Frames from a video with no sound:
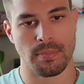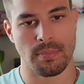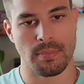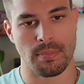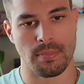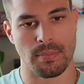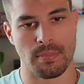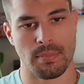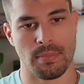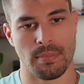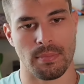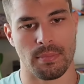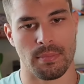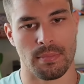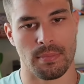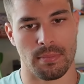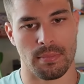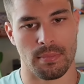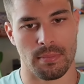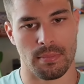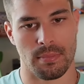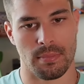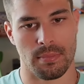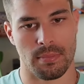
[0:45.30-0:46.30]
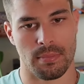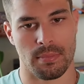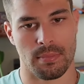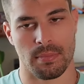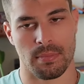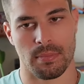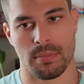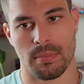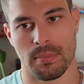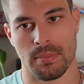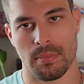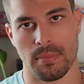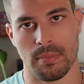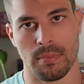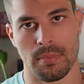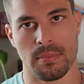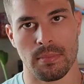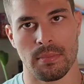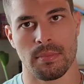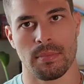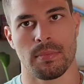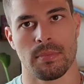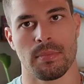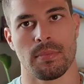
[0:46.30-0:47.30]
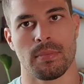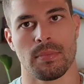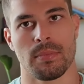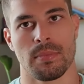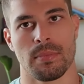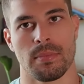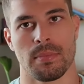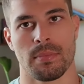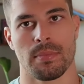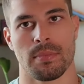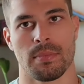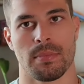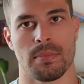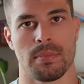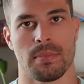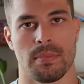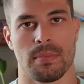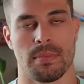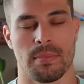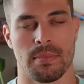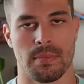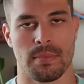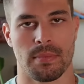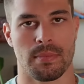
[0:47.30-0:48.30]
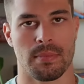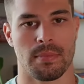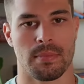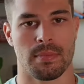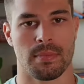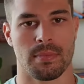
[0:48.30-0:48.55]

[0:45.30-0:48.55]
This person isn't speaking.